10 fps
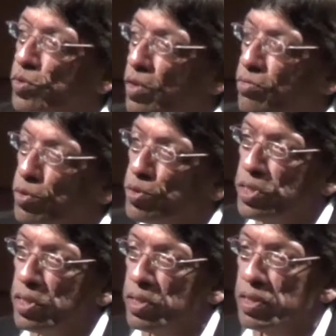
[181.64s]
to the
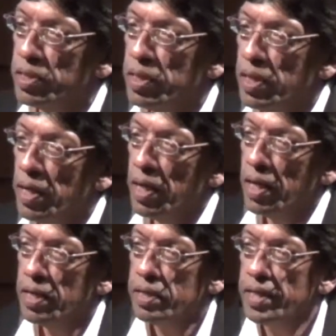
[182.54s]
future,
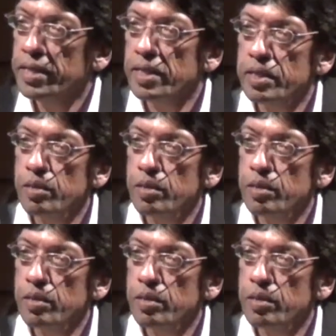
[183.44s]
letting